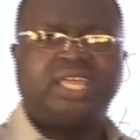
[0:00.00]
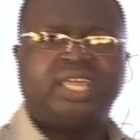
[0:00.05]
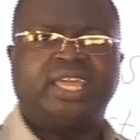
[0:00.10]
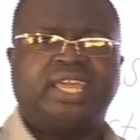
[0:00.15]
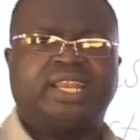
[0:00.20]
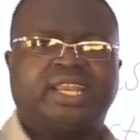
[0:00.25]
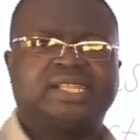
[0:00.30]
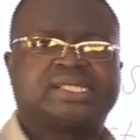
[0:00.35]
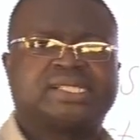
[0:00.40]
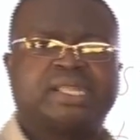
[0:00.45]

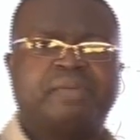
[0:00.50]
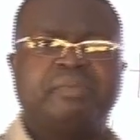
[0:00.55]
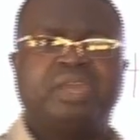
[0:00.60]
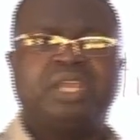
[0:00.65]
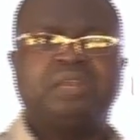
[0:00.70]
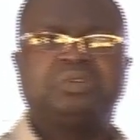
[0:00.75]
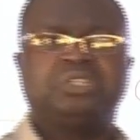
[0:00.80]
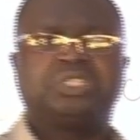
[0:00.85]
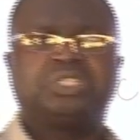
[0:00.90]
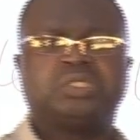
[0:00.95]
It is
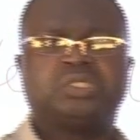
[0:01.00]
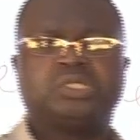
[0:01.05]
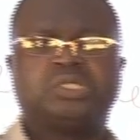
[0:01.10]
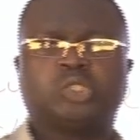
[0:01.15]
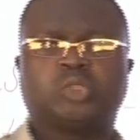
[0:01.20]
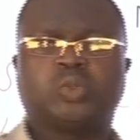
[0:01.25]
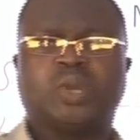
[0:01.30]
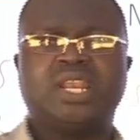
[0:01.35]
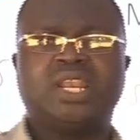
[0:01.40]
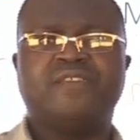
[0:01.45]
semen which is
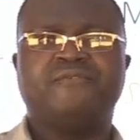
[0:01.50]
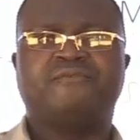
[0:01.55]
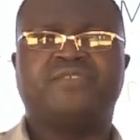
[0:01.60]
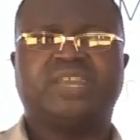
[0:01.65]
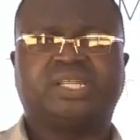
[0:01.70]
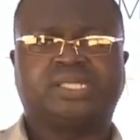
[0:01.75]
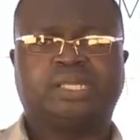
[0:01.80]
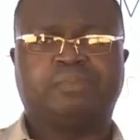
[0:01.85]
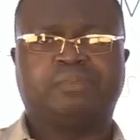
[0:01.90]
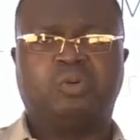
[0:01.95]
usually
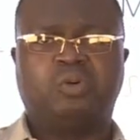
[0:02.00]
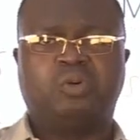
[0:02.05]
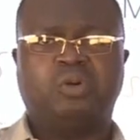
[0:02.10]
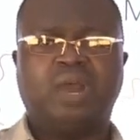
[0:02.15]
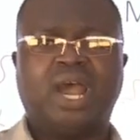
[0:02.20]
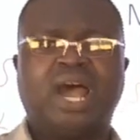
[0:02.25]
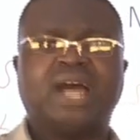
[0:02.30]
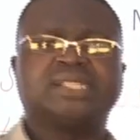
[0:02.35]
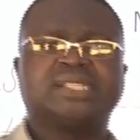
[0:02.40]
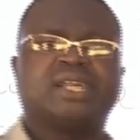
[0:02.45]
visible
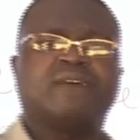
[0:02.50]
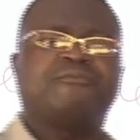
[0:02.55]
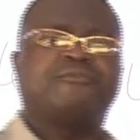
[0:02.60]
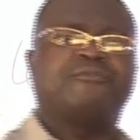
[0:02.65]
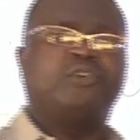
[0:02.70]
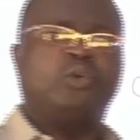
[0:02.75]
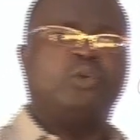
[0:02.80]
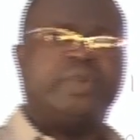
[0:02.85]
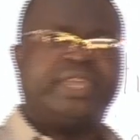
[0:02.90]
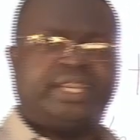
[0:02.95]
as a
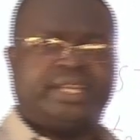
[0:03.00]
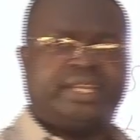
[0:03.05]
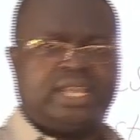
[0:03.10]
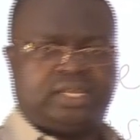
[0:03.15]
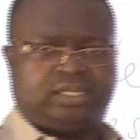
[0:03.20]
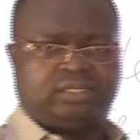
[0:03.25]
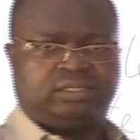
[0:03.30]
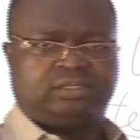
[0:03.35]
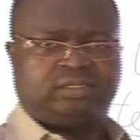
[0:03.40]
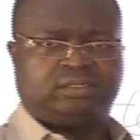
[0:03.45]
fluid
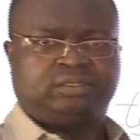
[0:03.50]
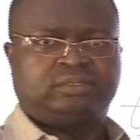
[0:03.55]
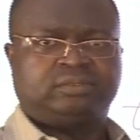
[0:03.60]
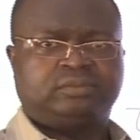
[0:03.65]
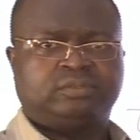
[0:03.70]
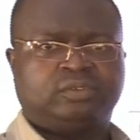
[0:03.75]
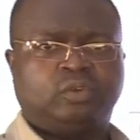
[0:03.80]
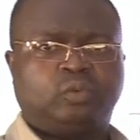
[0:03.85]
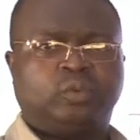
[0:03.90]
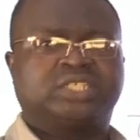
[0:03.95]

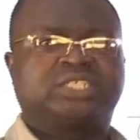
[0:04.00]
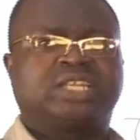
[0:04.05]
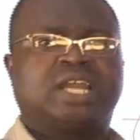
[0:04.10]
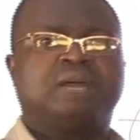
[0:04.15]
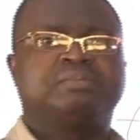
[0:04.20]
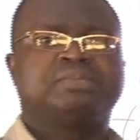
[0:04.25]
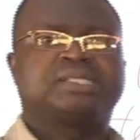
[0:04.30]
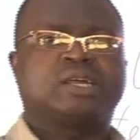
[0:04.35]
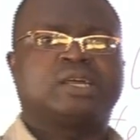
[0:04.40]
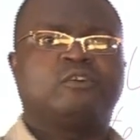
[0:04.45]
which
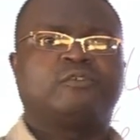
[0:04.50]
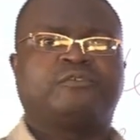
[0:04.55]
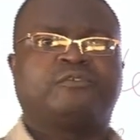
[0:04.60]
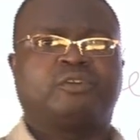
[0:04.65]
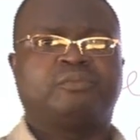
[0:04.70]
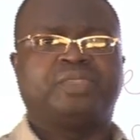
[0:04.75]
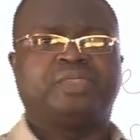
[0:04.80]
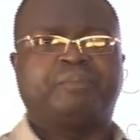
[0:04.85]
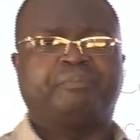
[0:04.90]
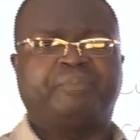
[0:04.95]
comes out
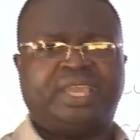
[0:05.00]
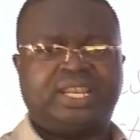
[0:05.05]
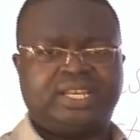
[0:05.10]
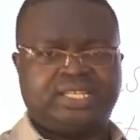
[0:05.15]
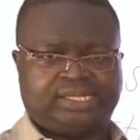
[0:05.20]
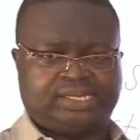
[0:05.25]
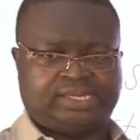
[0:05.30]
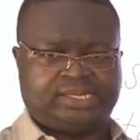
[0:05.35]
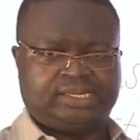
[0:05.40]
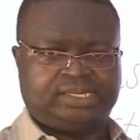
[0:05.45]
from the
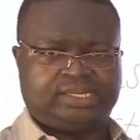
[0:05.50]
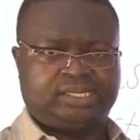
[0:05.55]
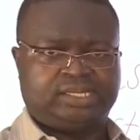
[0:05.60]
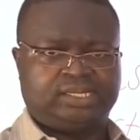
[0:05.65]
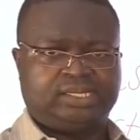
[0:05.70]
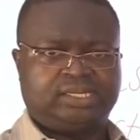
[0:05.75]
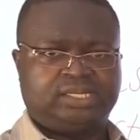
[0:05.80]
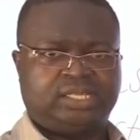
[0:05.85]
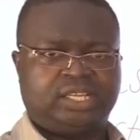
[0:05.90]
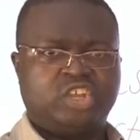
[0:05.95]
penis
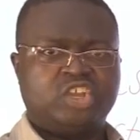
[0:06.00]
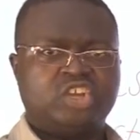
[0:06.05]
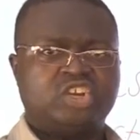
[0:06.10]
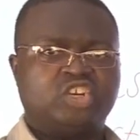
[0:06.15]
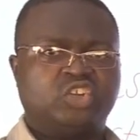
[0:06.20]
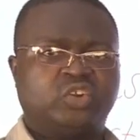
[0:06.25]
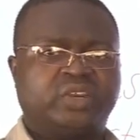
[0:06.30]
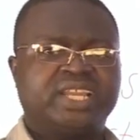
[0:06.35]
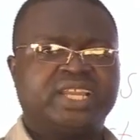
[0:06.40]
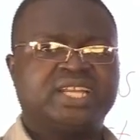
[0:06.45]

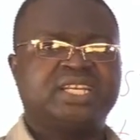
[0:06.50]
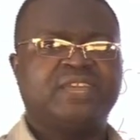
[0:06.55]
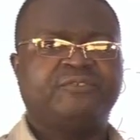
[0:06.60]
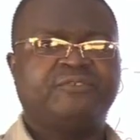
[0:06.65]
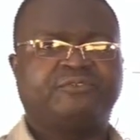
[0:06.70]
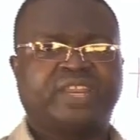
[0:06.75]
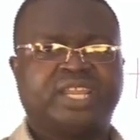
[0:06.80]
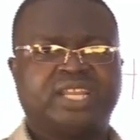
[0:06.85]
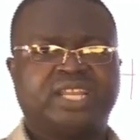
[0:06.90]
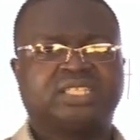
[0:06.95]
during
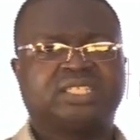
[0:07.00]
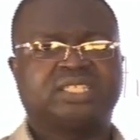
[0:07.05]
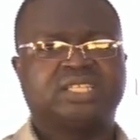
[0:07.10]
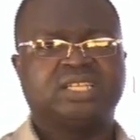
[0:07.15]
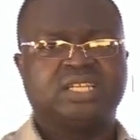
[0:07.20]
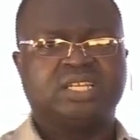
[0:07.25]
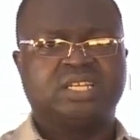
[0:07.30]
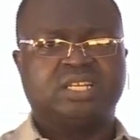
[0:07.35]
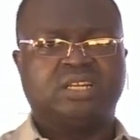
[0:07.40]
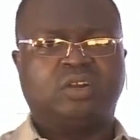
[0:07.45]
different
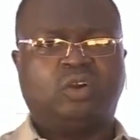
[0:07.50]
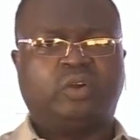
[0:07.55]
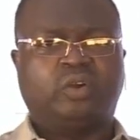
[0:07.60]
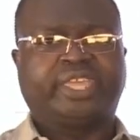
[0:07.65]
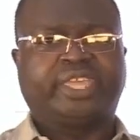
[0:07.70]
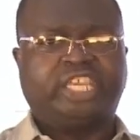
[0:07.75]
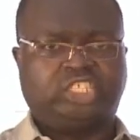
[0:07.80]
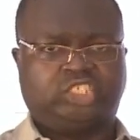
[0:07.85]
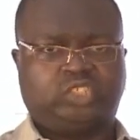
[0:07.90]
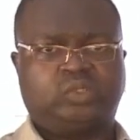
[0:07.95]

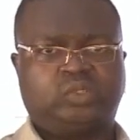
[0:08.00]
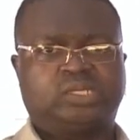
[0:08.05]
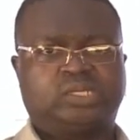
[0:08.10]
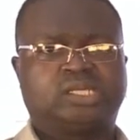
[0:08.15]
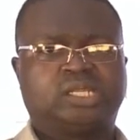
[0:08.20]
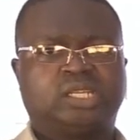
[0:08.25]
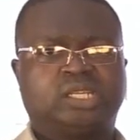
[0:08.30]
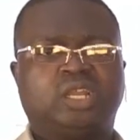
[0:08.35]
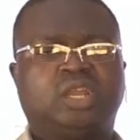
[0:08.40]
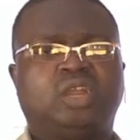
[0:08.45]
occasions,
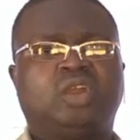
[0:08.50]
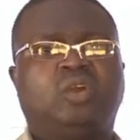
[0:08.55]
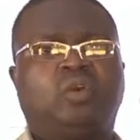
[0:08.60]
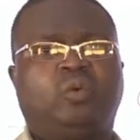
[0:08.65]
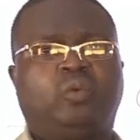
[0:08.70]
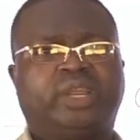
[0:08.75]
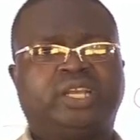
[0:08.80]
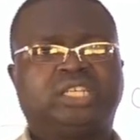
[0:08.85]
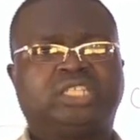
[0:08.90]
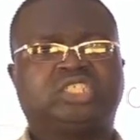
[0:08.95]

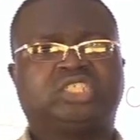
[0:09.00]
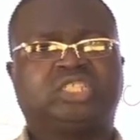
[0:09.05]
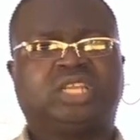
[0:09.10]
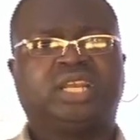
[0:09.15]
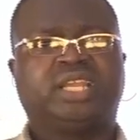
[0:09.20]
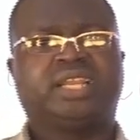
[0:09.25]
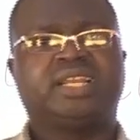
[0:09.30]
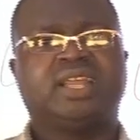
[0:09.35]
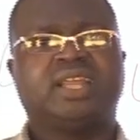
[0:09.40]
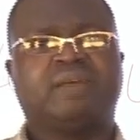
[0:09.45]
when
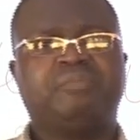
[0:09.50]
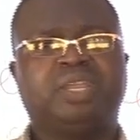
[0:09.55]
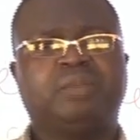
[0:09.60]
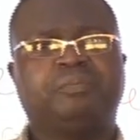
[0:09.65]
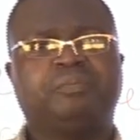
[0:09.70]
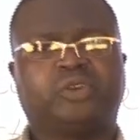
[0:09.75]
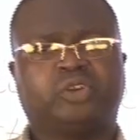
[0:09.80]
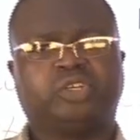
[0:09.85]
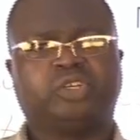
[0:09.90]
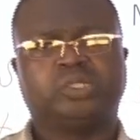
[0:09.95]
children are being
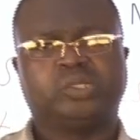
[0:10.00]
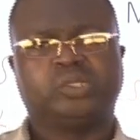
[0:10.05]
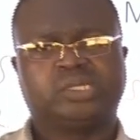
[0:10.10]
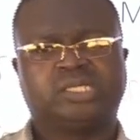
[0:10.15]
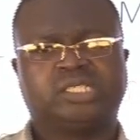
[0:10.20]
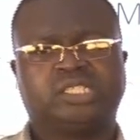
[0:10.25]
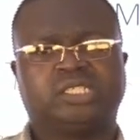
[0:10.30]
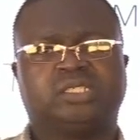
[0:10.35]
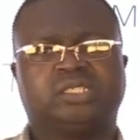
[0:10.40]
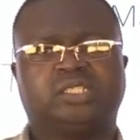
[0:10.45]

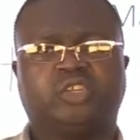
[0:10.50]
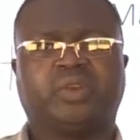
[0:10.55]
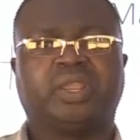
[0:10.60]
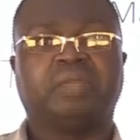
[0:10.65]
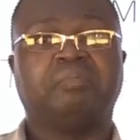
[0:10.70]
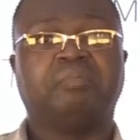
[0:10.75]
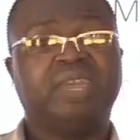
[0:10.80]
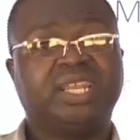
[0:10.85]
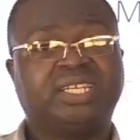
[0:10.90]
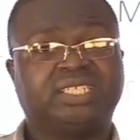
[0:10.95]
produced,
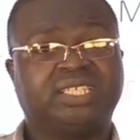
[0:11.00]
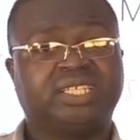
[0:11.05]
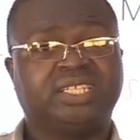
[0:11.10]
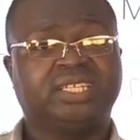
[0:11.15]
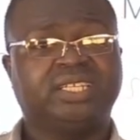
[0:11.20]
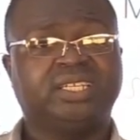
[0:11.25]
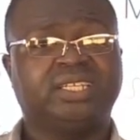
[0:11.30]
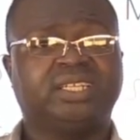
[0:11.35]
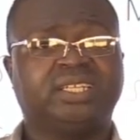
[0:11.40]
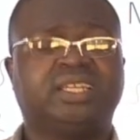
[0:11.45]
during mating,